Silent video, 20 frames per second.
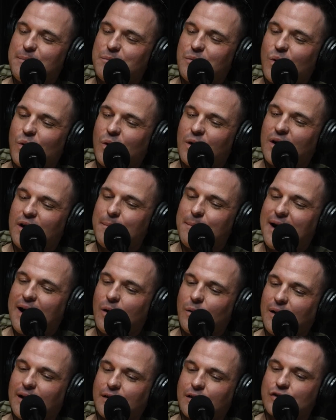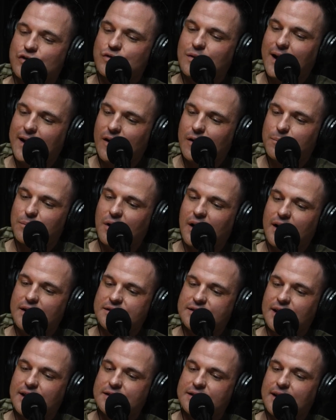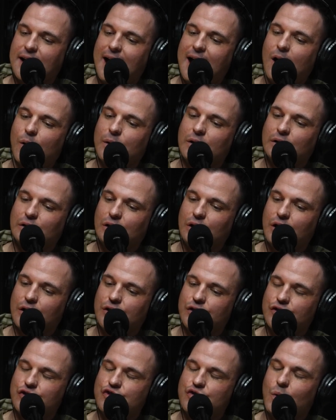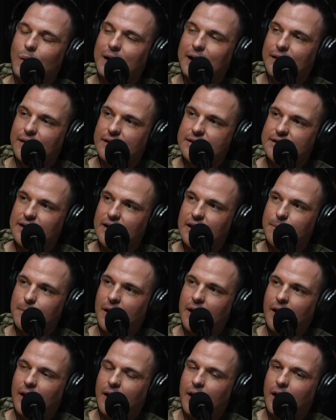more about like the tryout process and how it looked joining the team.